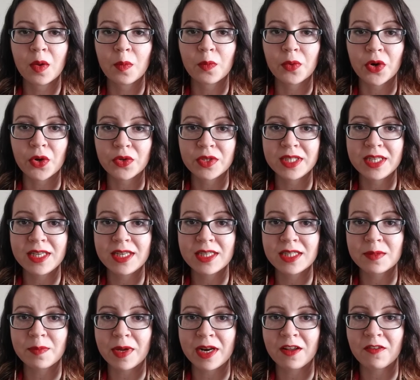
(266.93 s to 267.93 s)

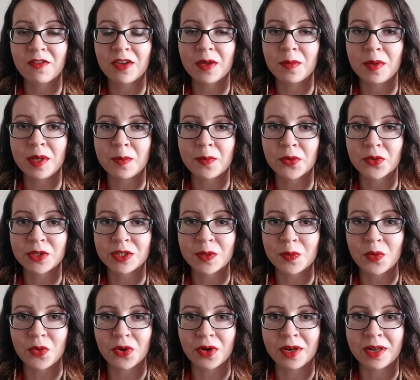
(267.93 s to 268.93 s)
Proceeds benefit people
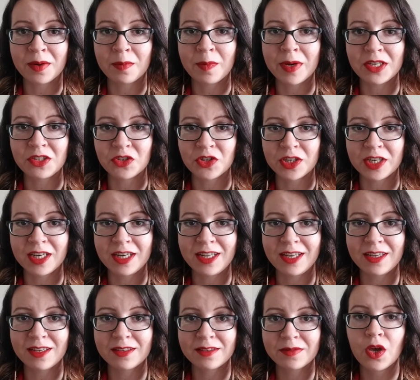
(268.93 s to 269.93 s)
supported by
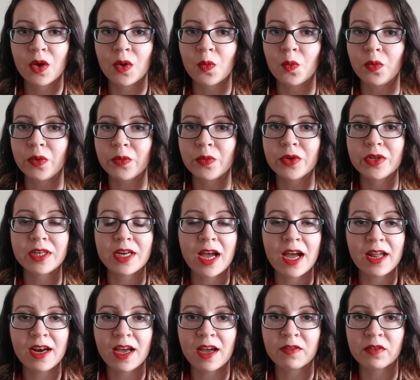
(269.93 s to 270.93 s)
Trinity. We will
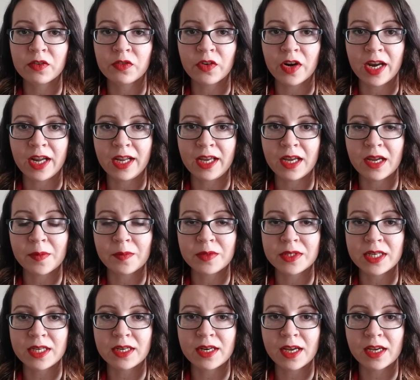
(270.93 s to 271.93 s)
not have a Friday
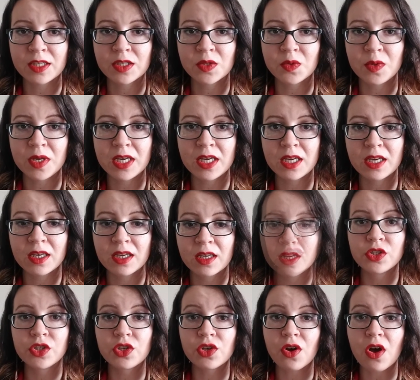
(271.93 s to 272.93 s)
update next week.
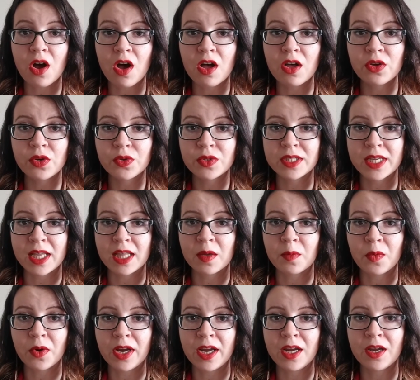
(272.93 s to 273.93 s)
To all who
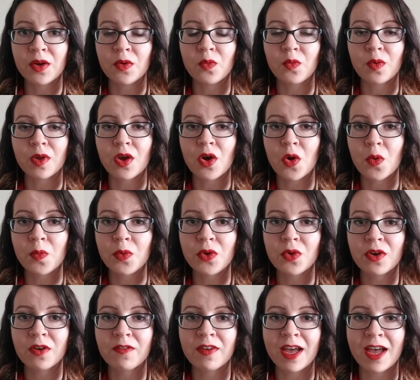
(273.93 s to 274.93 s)
celebrate, we hope you
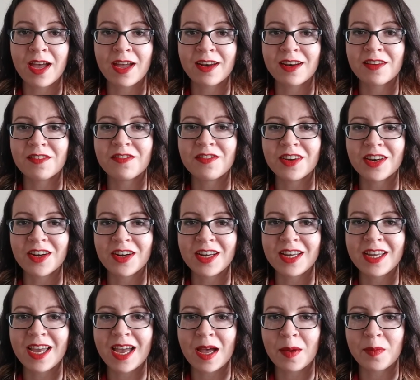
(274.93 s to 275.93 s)
have had a very
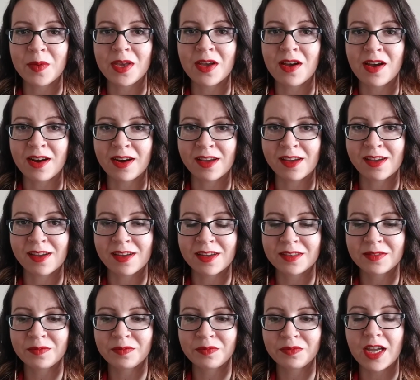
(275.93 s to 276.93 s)
happy Hanukkah.
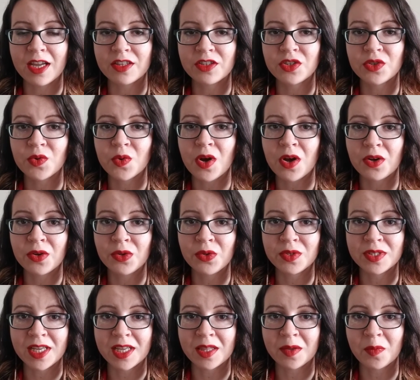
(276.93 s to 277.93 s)
And to all who
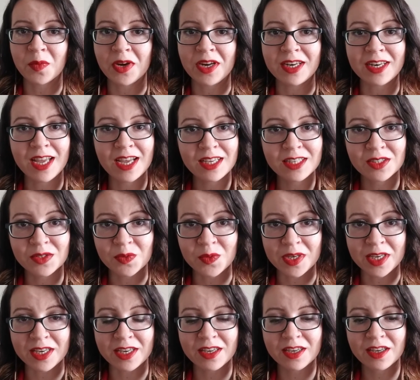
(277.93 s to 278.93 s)
celebrate next
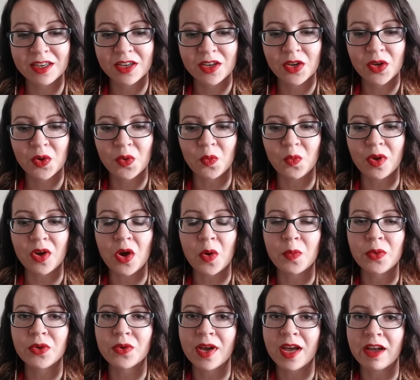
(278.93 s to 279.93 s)
week, we
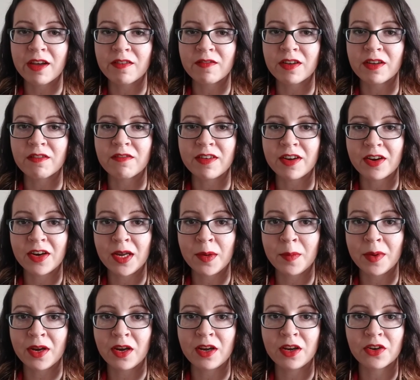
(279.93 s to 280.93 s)
hope you have a very
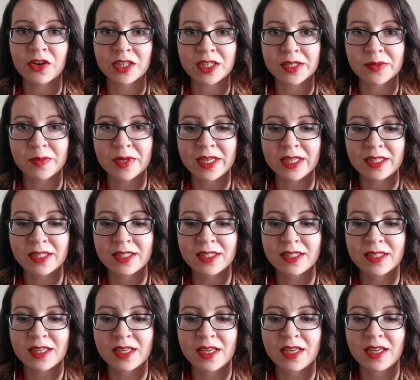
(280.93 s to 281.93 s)
Merry
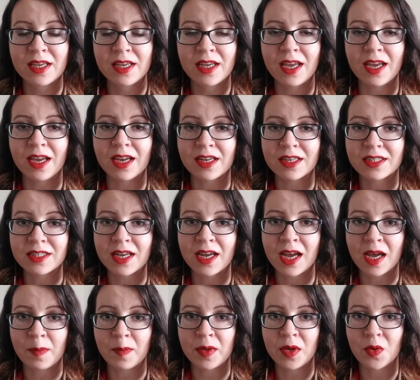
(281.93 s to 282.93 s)
Christmas and a
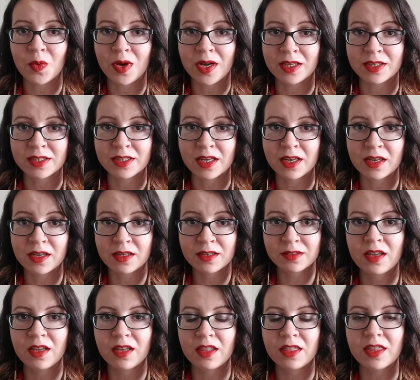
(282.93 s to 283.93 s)
Happy Kwanzaa.
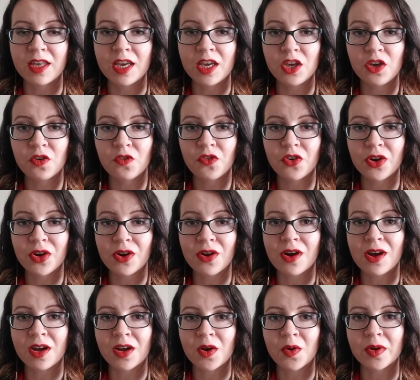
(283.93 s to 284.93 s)
Thank you for your
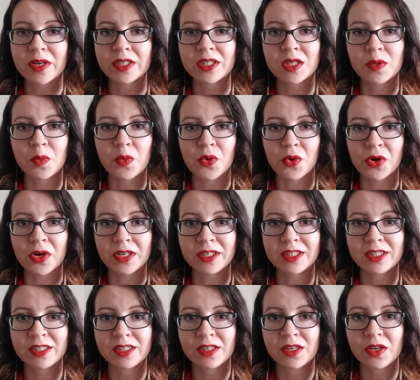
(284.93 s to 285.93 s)
ongoing
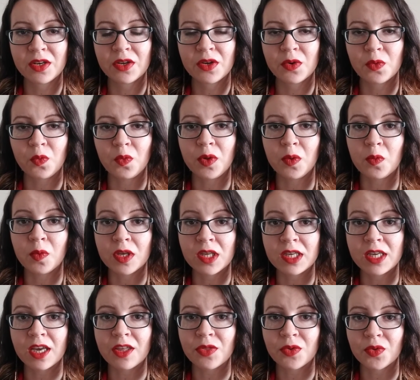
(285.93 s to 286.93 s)
support. We will
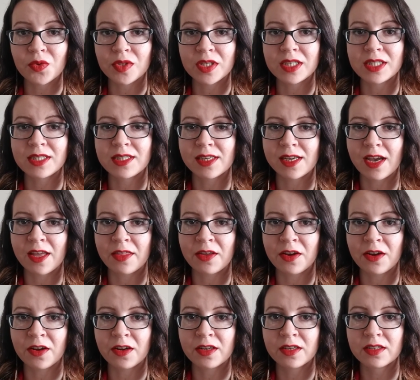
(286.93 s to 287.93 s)
get through this
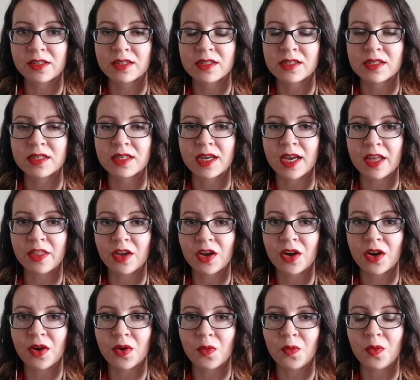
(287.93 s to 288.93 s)
together.
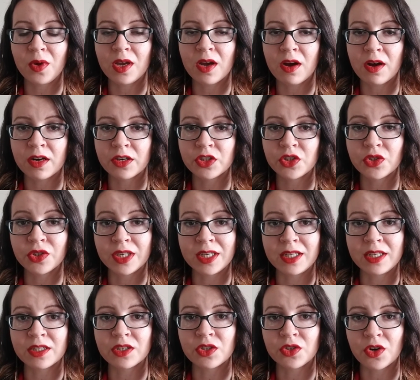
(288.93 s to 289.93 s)
Together, we are
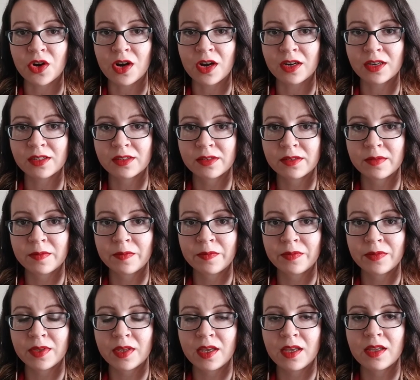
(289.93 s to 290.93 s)
Trinity Strong.
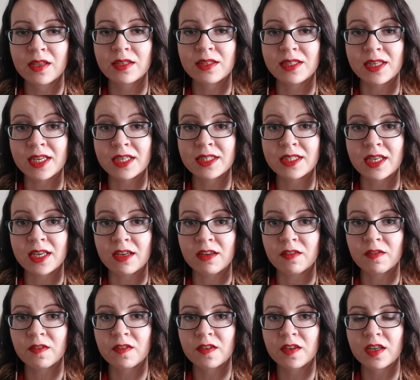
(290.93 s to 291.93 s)
Stay
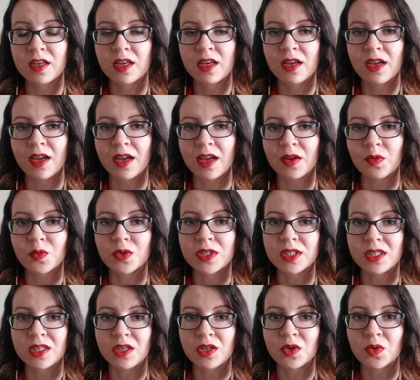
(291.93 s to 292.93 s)
safe, and we'll
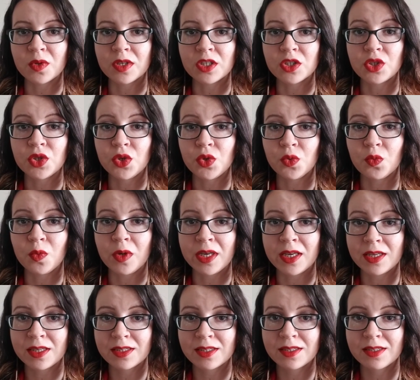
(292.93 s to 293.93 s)
see you in two
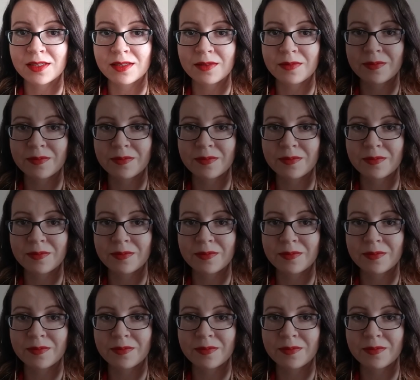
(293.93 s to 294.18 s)
weeks.